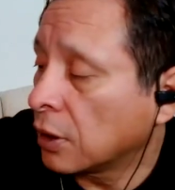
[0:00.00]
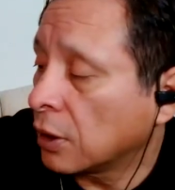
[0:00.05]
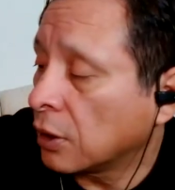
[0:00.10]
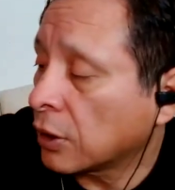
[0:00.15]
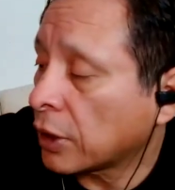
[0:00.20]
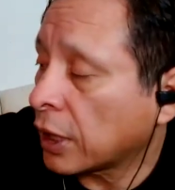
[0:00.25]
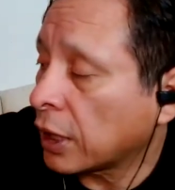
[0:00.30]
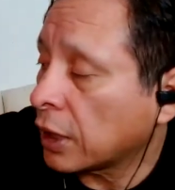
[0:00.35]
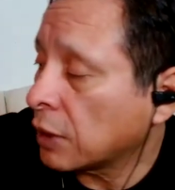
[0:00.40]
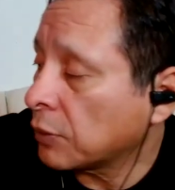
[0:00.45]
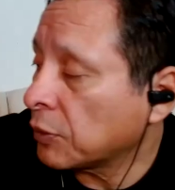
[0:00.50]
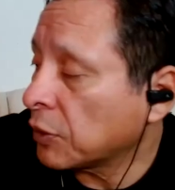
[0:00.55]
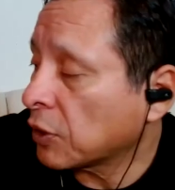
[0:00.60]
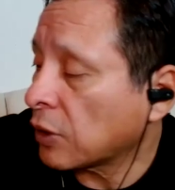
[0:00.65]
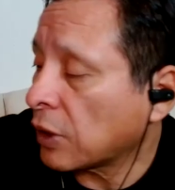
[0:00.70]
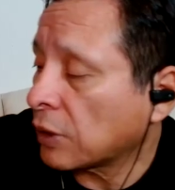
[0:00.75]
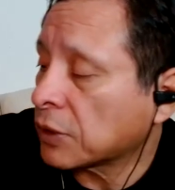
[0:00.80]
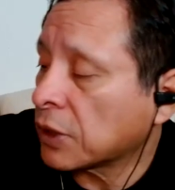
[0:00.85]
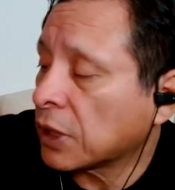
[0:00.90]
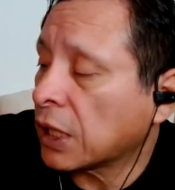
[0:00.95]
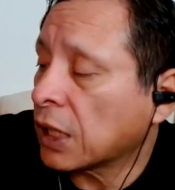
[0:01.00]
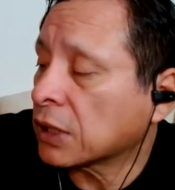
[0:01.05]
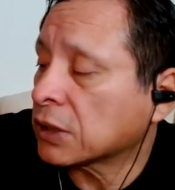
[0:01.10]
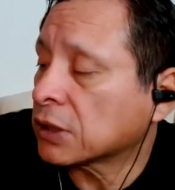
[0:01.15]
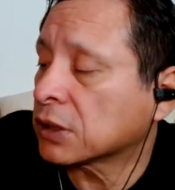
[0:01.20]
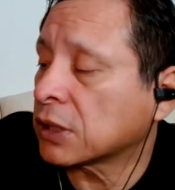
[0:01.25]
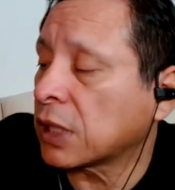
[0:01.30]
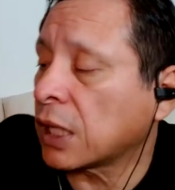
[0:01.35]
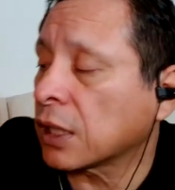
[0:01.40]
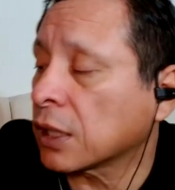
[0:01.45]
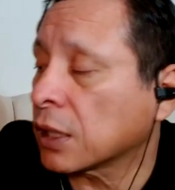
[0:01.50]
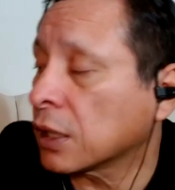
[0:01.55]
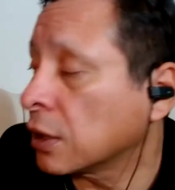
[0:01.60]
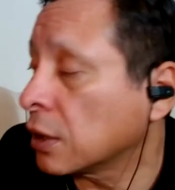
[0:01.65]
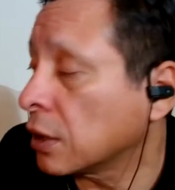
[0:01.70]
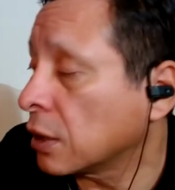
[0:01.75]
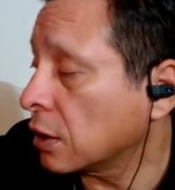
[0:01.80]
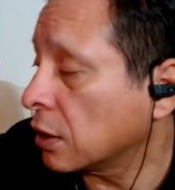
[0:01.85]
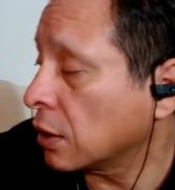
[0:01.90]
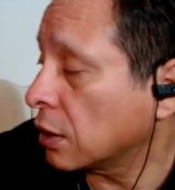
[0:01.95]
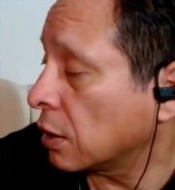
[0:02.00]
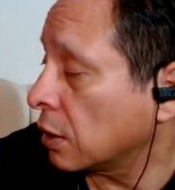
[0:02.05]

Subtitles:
Okay, let me grab the last stack here.